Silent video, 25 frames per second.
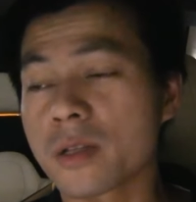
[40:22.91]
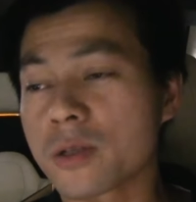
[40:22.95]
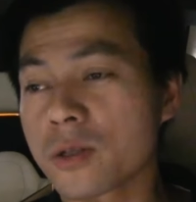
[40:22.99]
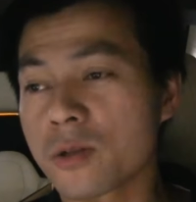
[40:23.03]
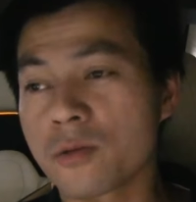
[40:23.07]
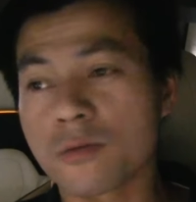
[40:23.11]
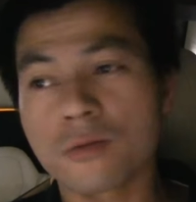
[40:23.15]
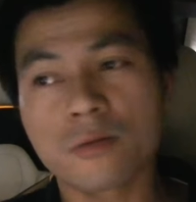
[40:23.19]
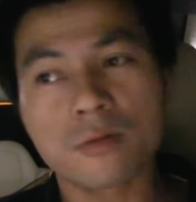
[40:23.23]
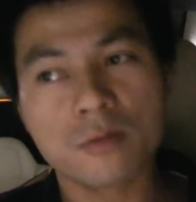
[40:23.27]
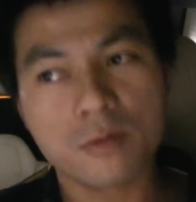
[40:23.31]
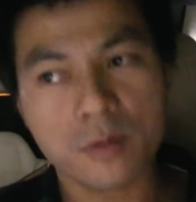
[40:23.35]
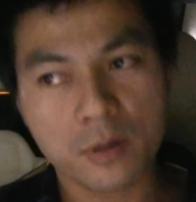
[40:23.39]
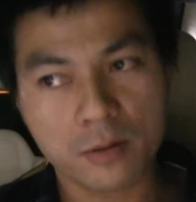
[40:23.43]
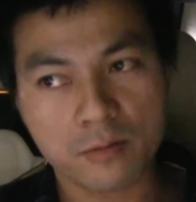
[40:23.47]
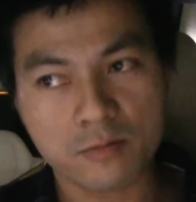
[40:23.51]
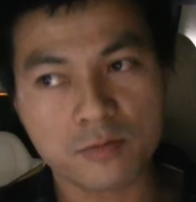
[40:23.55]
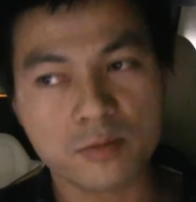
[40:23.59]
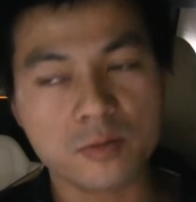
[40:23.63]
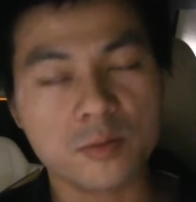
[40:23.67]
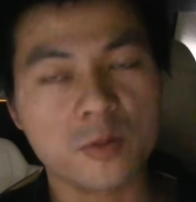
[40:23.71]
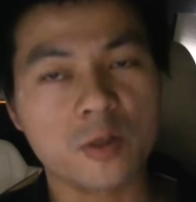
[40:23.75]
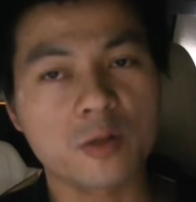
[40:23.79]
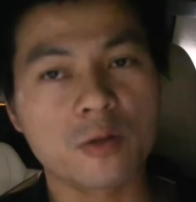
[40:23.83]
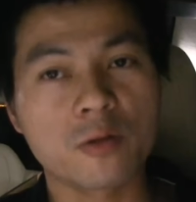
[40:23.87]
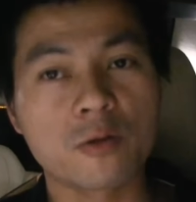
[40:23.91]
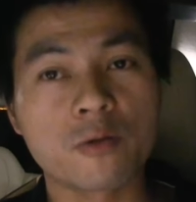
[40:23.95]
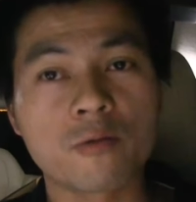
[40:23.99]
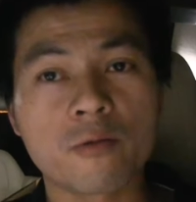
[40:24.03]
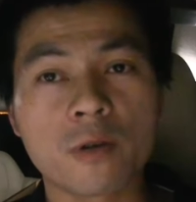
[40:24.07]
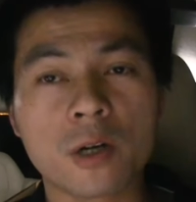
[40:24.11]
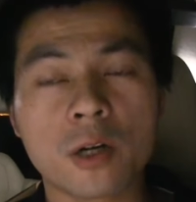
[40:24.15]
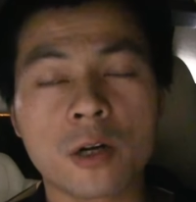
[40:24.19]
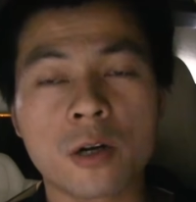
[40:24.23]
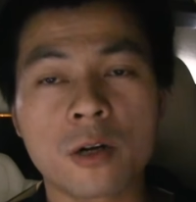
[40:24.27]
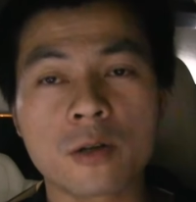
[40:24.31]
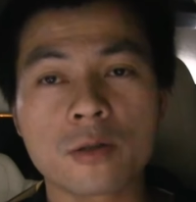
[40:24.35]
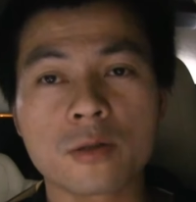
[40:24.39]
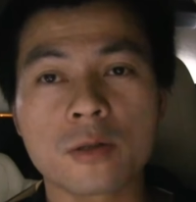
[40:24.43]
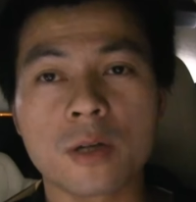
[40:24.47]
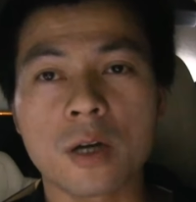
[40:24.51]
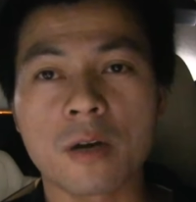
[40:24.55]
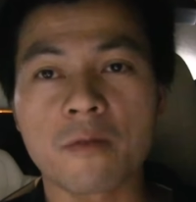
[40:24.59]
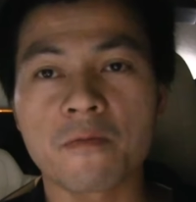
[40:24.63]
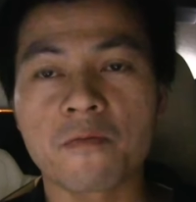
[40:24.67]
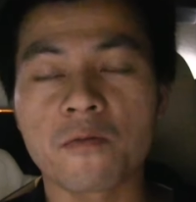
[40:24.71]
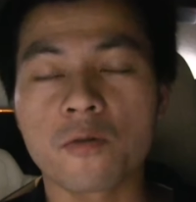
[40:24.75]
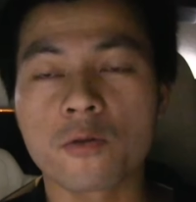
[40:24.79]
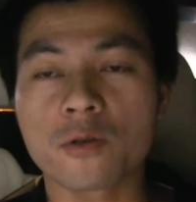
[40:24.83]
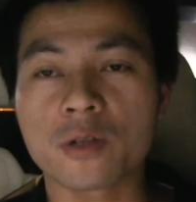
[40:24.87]
So you have in the newer cars you
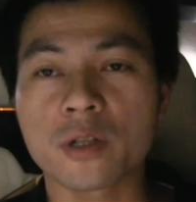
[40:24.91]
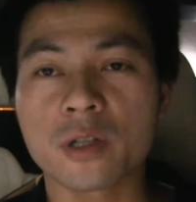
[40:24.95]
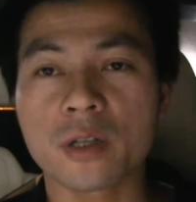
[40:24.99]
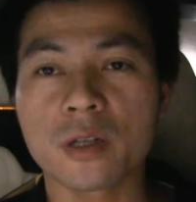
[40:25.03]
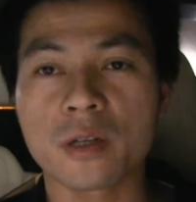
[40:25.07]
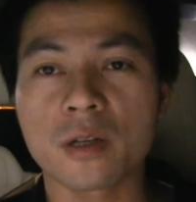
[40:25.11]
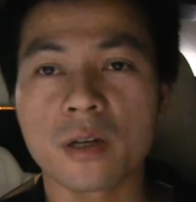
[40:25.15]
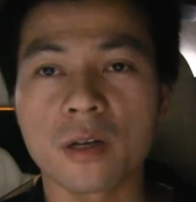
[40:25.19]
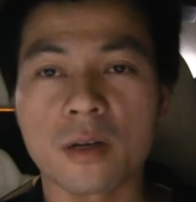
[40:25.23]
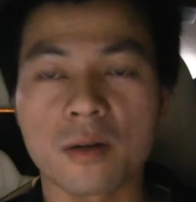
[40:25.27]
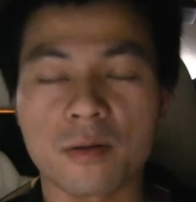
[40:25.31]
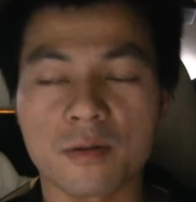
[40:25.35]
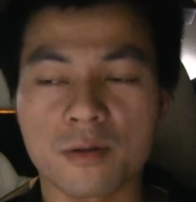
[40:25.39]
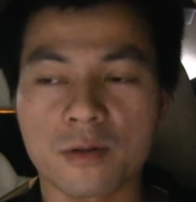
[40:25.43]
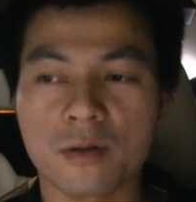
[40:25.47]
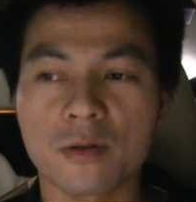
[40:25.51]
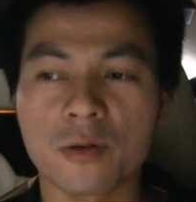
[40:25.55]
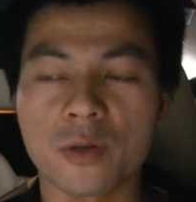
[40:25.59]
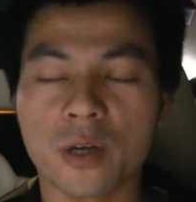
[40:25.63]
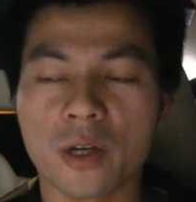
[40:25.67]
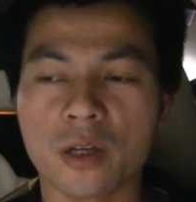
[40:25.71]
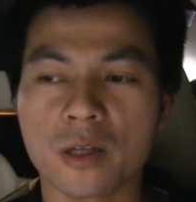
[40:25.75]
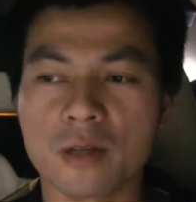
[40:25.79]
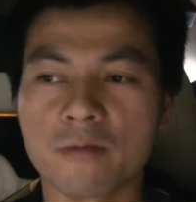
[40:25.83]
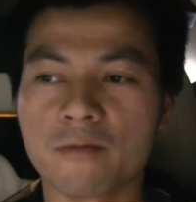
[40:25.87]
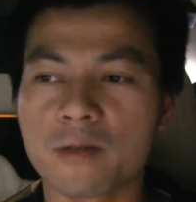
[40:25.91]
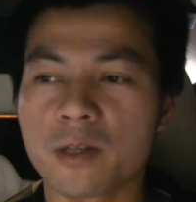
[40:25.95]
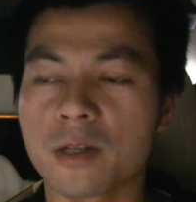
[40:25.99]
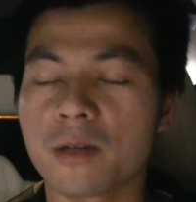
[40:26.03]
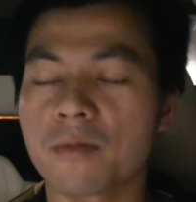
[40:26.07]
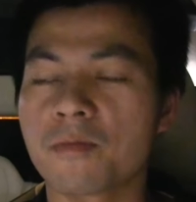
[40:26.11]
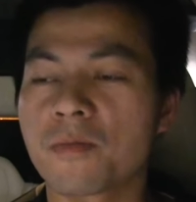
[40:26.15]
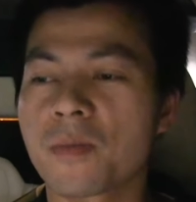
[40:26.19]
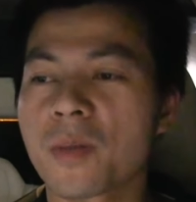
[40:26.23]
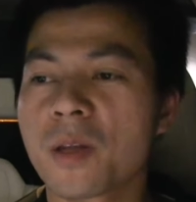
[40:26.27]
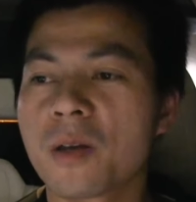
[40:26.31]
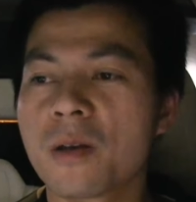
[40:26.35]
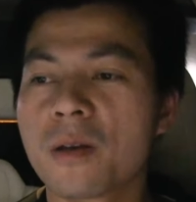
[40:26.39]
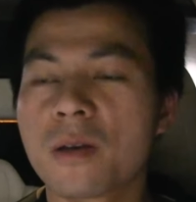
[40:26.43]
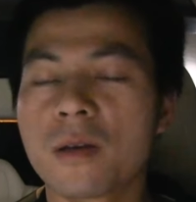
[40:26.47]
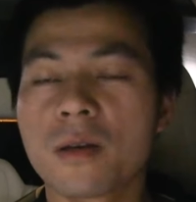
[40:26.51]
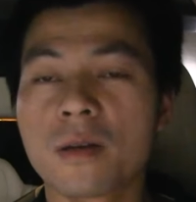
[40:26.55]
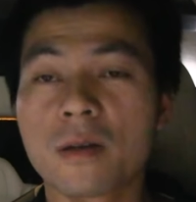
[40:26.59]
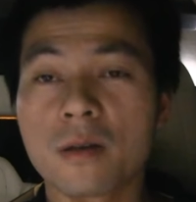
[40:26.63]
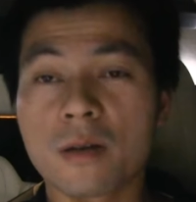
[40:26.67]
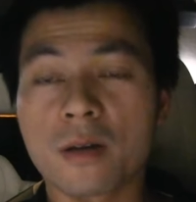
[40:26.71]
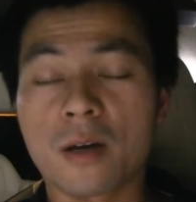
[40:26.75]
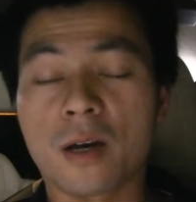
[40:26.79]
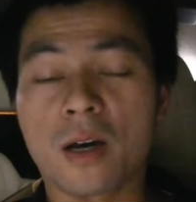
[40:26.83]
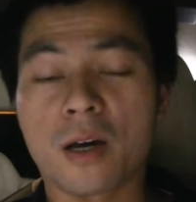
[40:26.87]
have four G uh, connectivity,
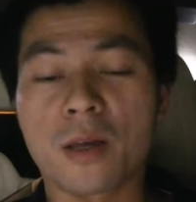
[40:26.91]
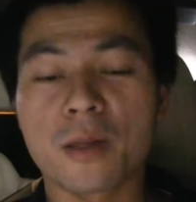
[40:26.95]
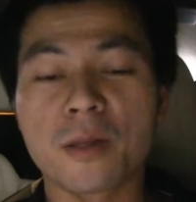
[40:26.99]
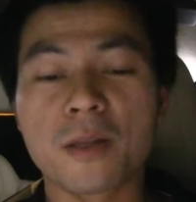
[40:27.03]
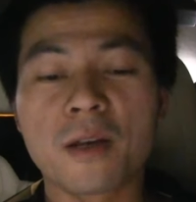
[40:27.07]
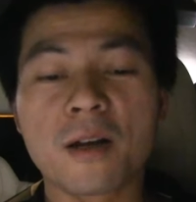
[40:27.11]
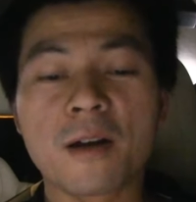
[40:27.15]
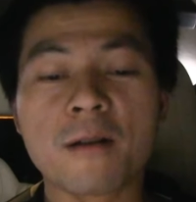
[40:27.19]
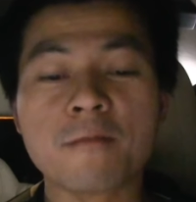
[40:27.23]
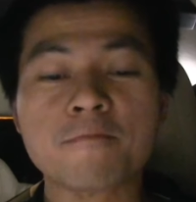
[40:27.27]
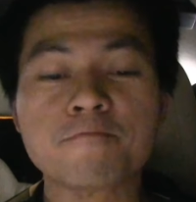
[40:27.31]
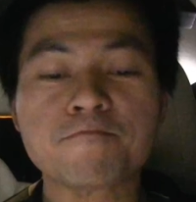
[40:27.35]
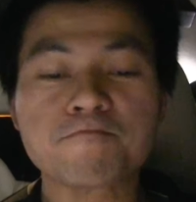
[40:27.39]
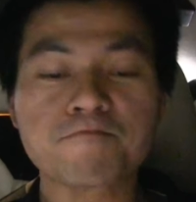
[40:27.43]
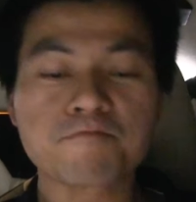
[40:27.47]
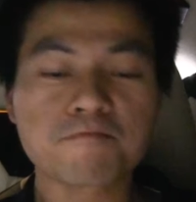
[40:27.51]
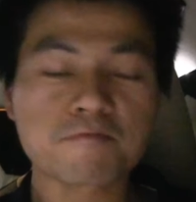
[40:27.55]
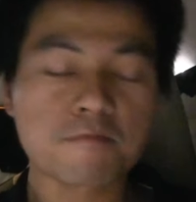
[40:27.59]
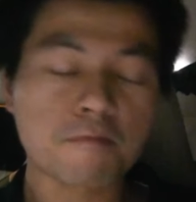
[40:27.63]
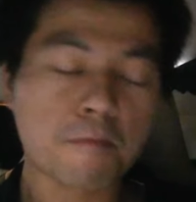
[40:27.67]
and um,